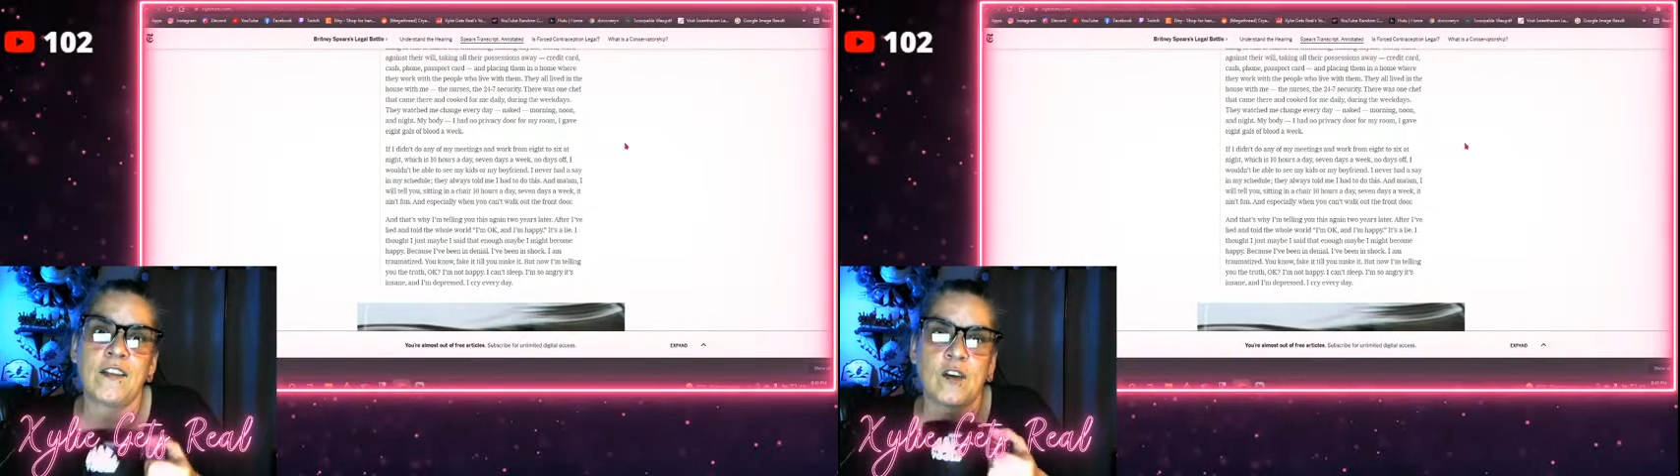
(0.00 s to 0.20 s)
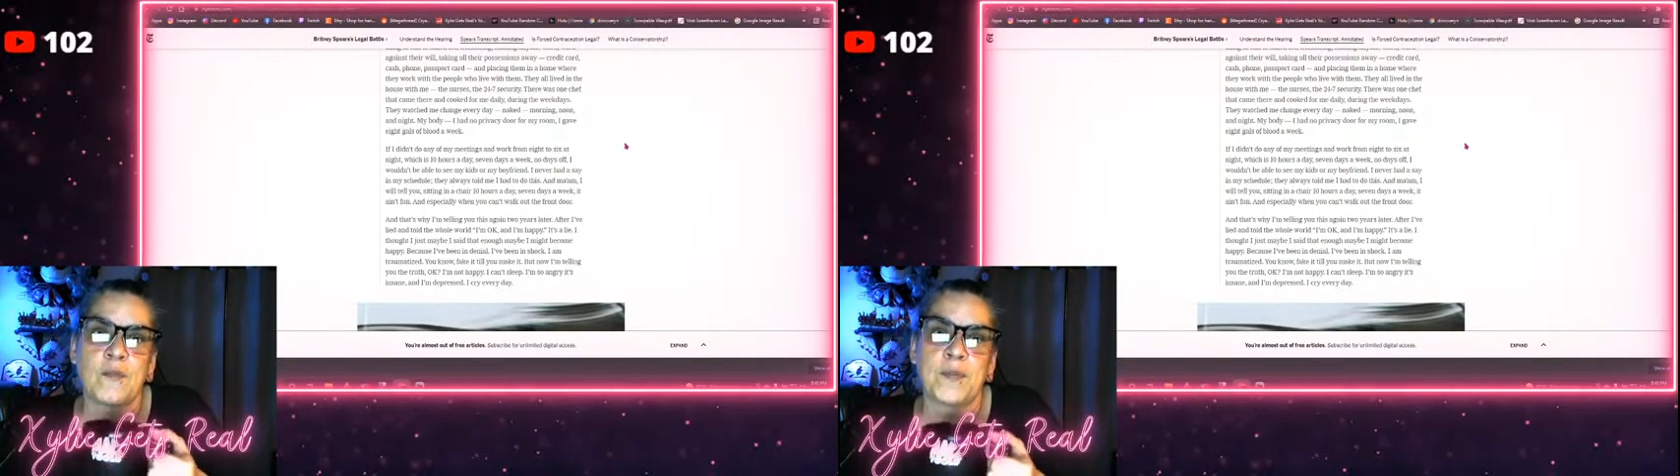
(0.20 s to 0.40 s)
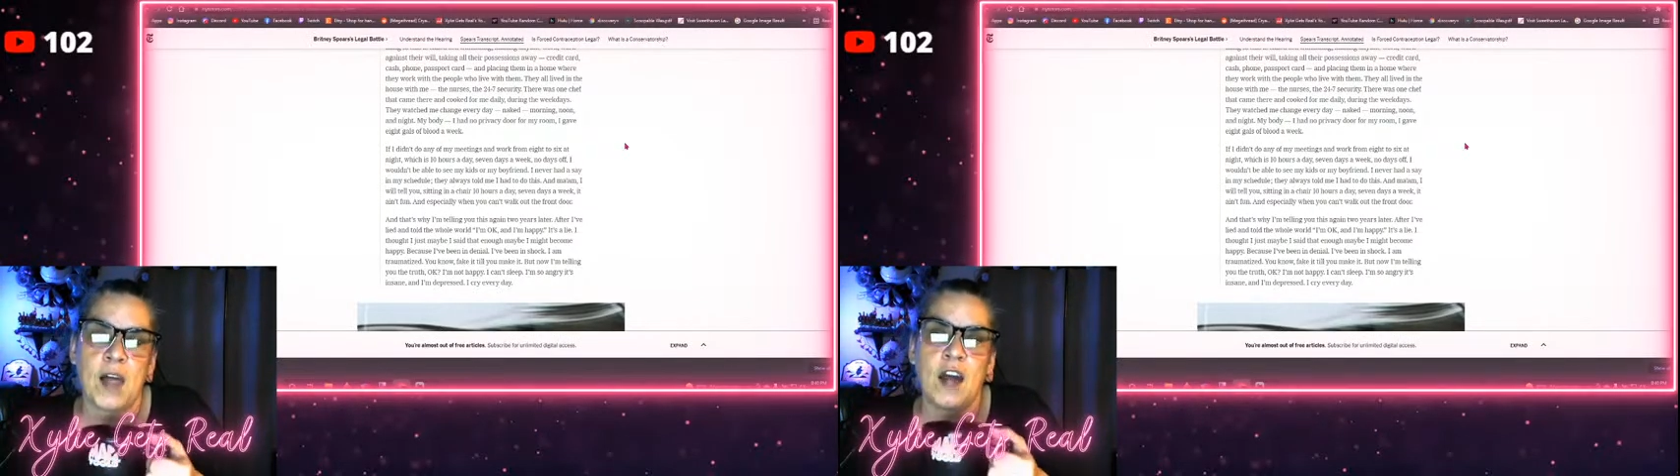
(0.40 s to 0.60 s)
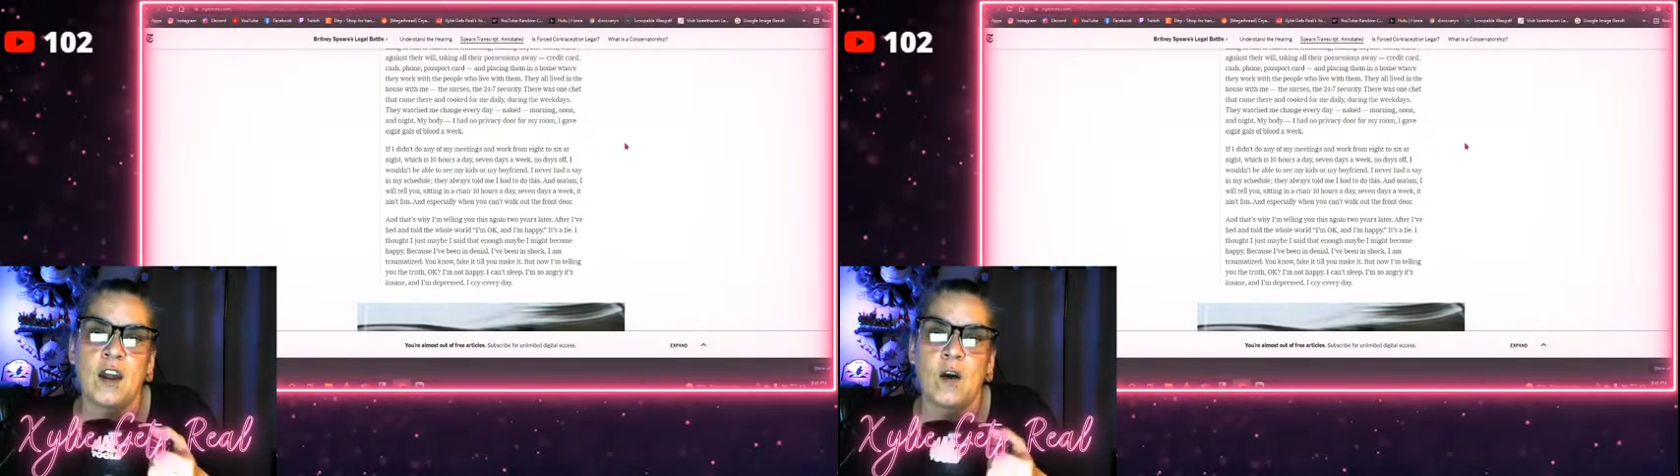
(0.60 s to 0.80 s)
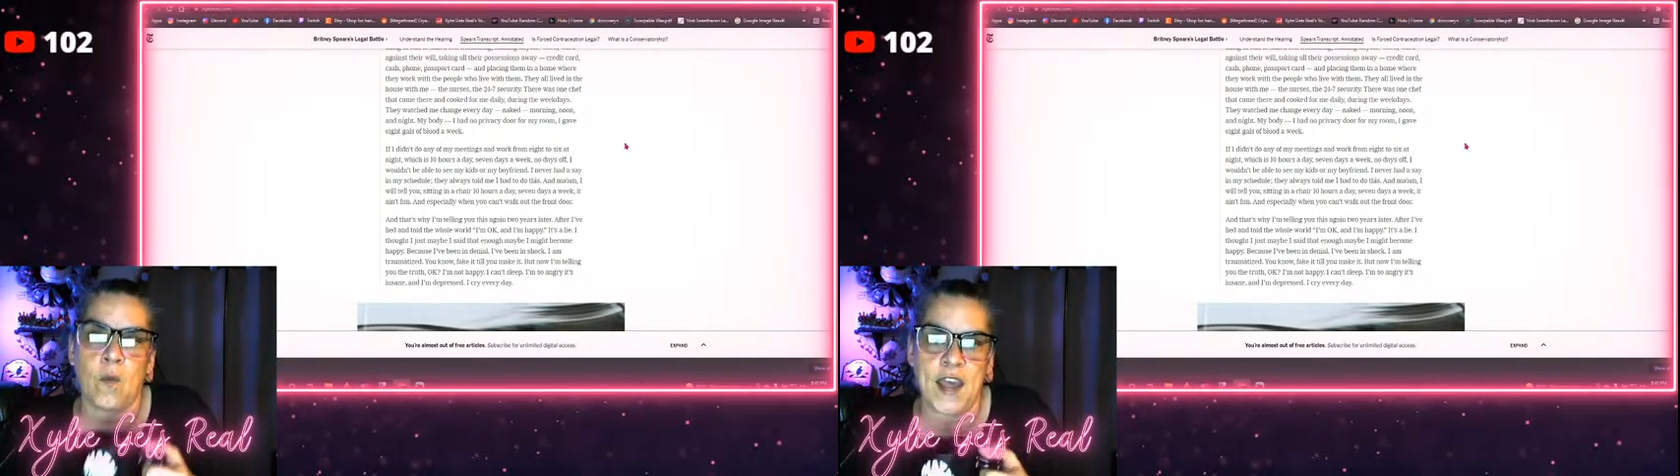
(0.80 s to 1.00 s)
of blood
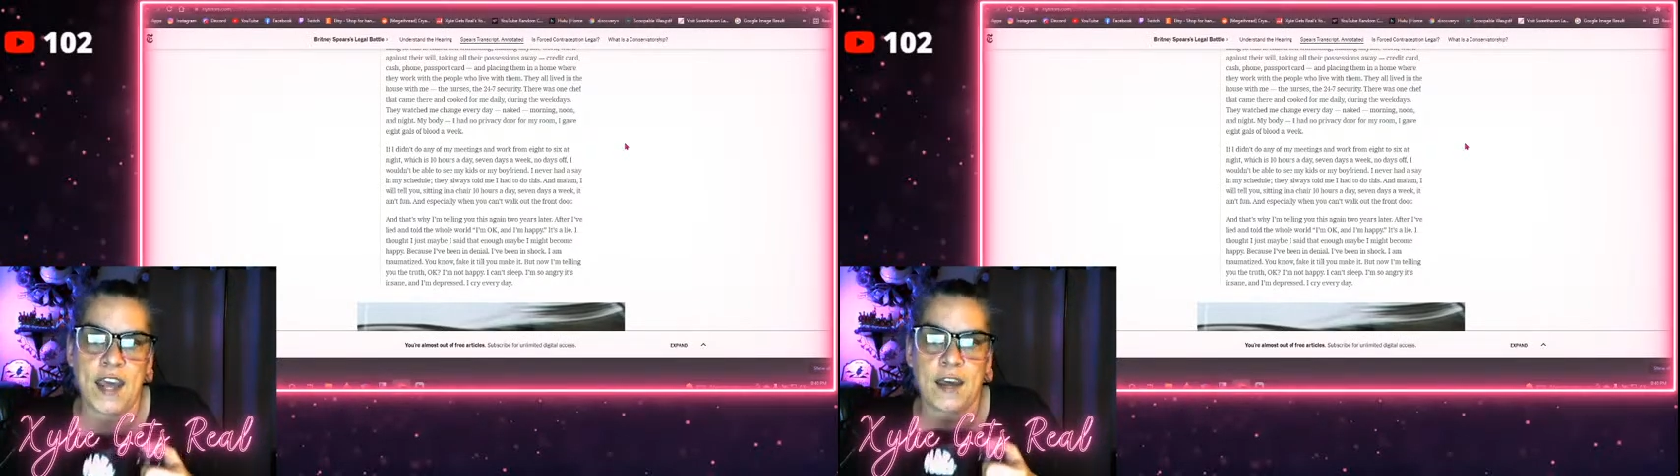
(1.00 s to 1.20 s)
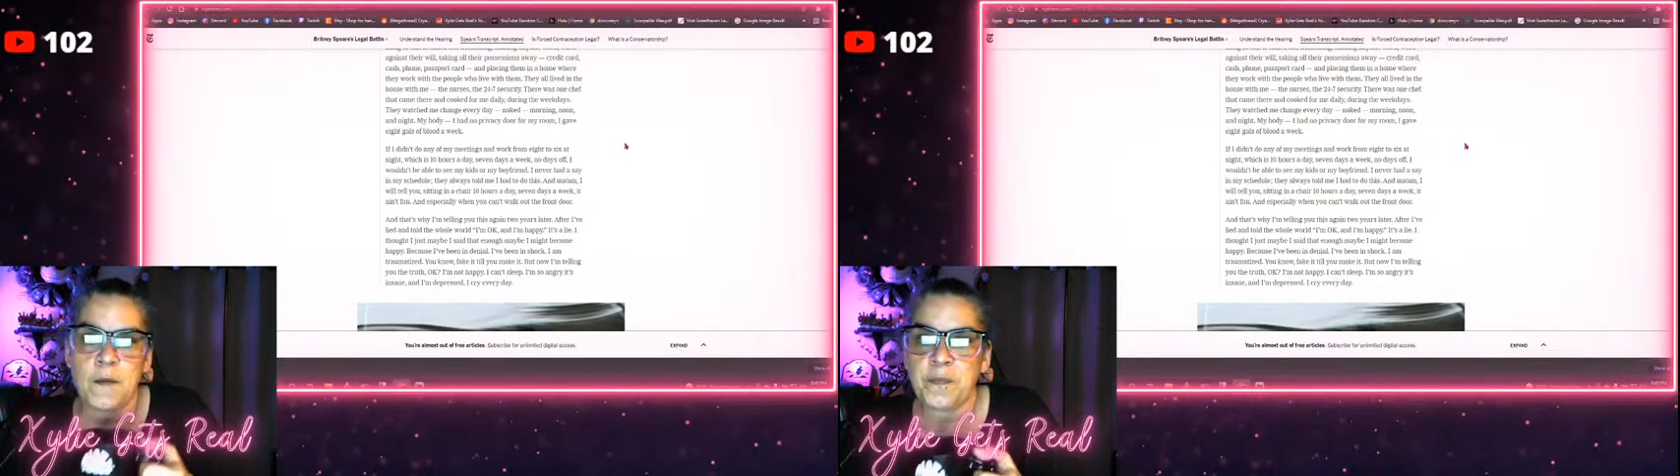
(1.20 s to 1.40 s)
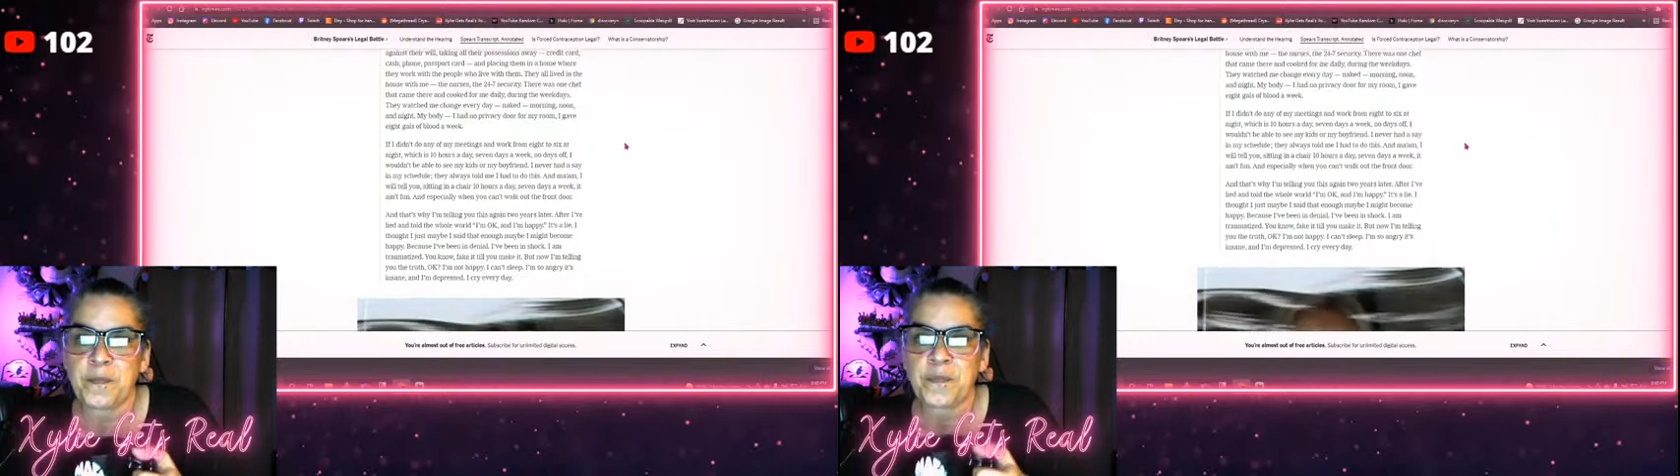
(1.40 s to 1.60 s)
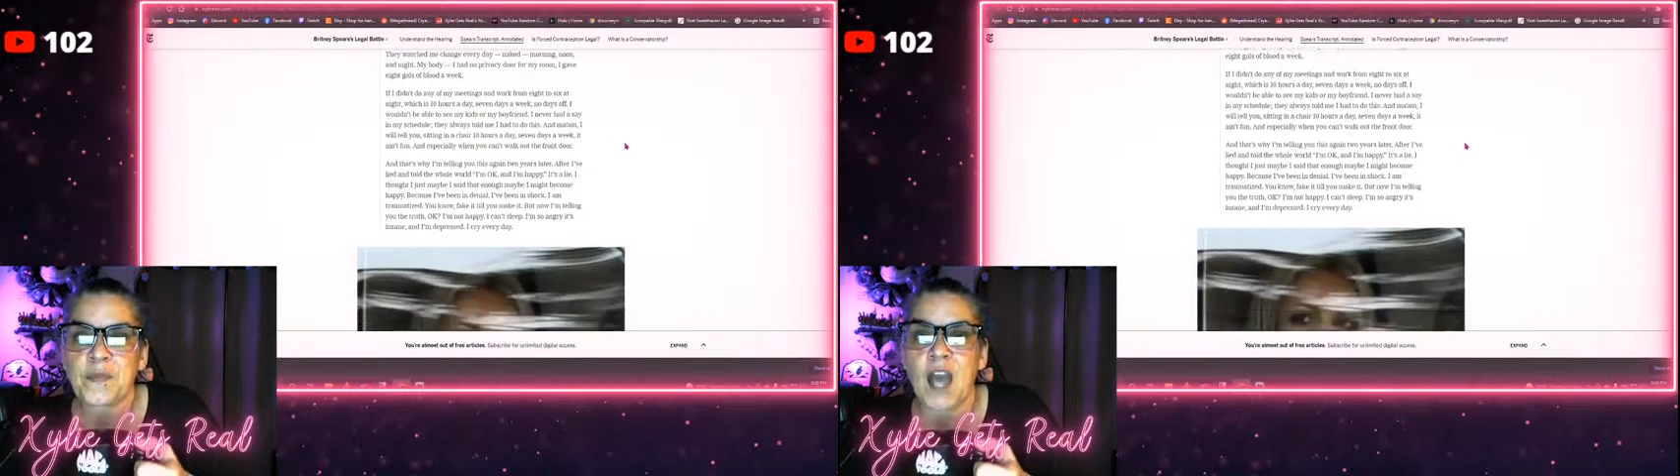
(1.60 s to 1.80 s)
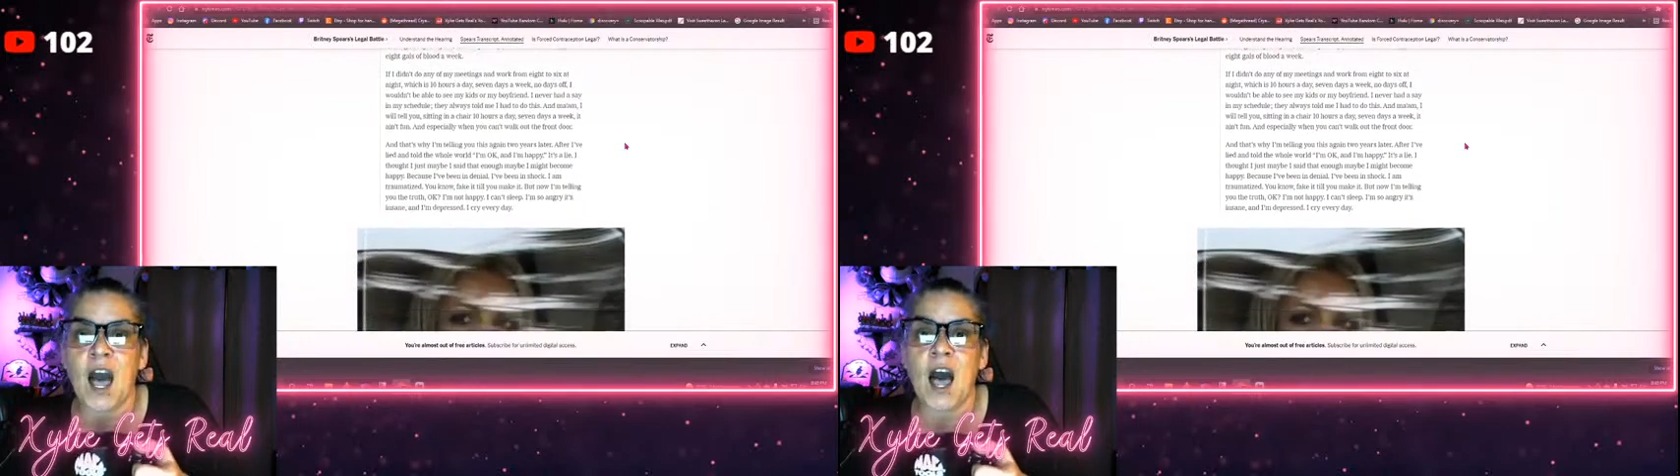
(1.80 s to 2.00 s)
a week.
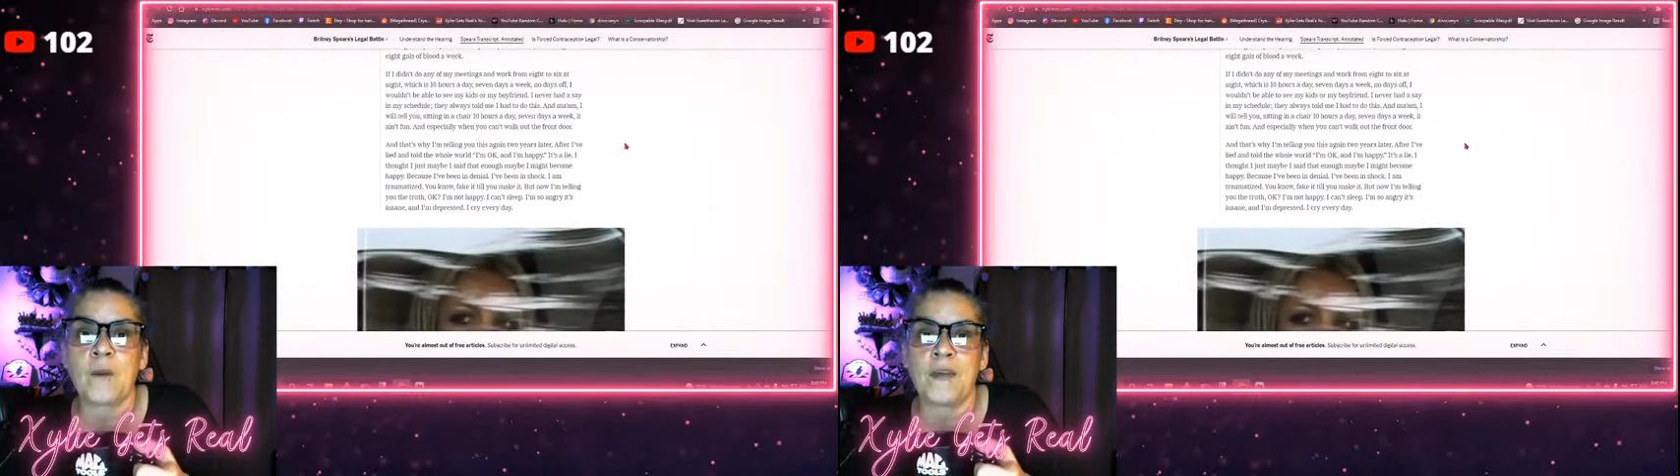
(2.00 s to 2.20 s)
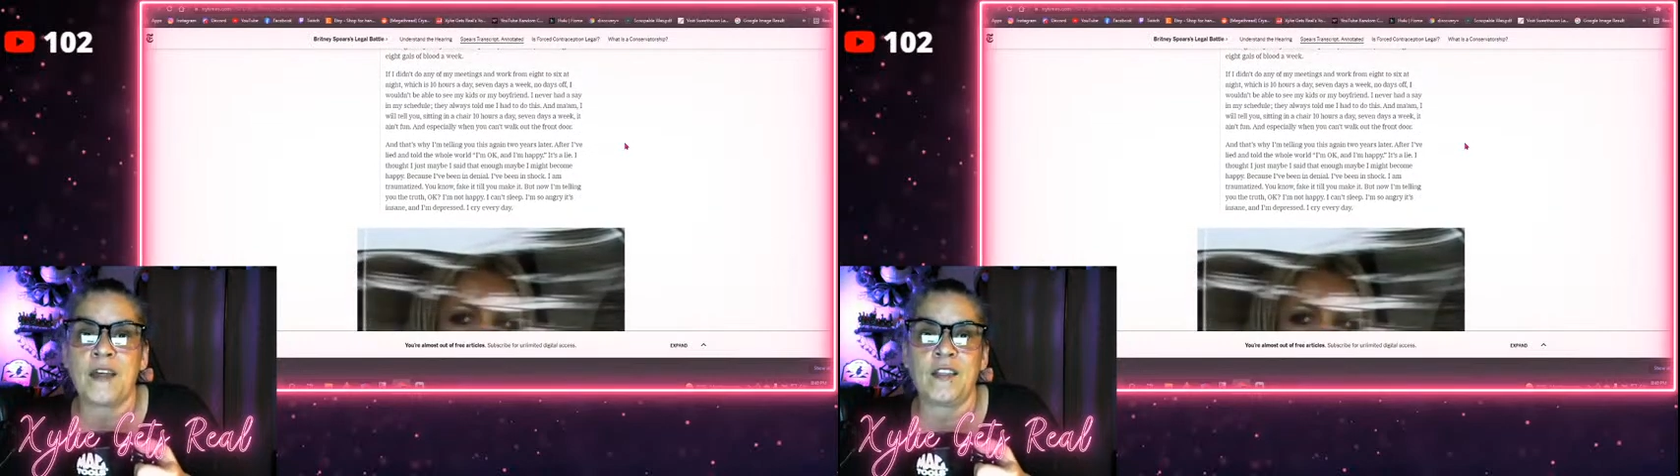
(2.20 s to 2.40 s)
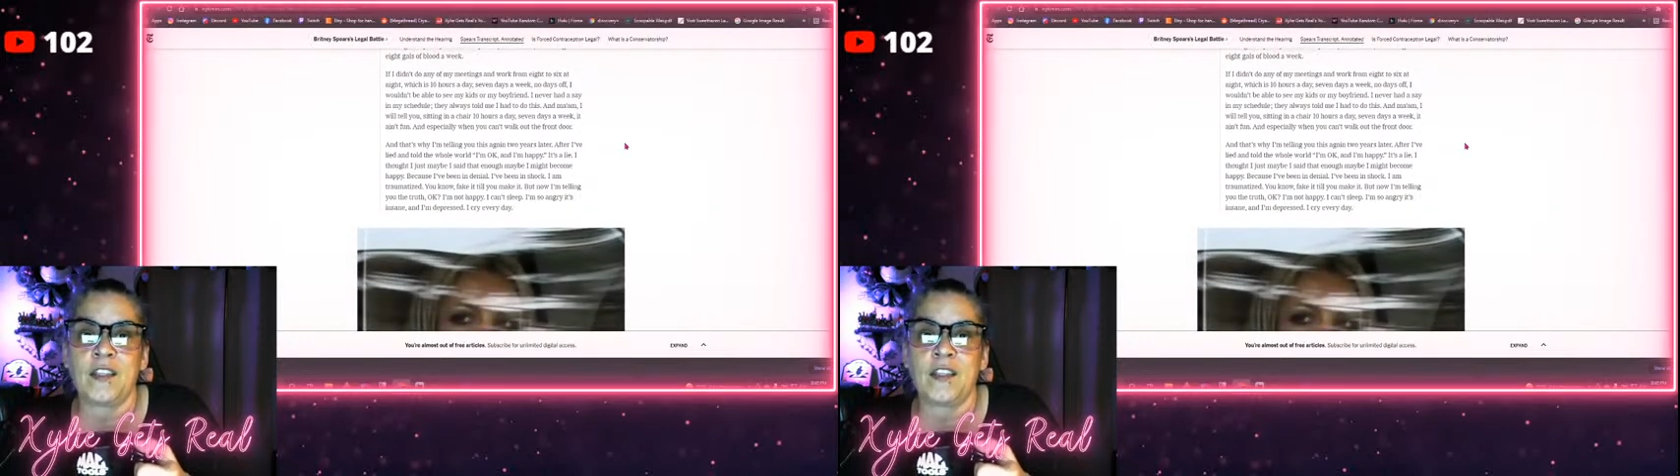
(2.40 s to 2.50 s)
It